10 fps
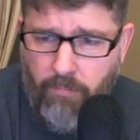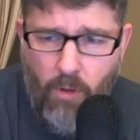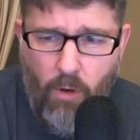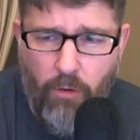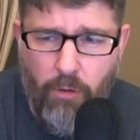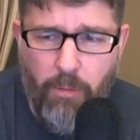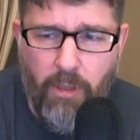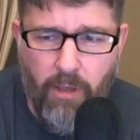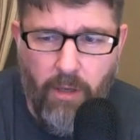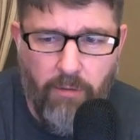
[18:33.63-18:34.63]
Oh, you're
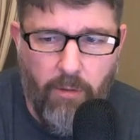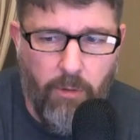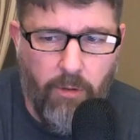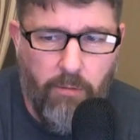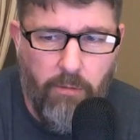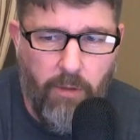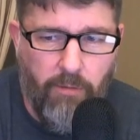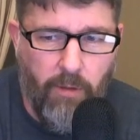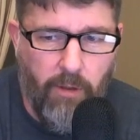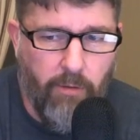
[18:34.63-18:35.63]
being nice, Emily.
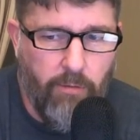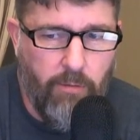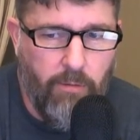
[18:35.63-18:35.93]
That's hilarious.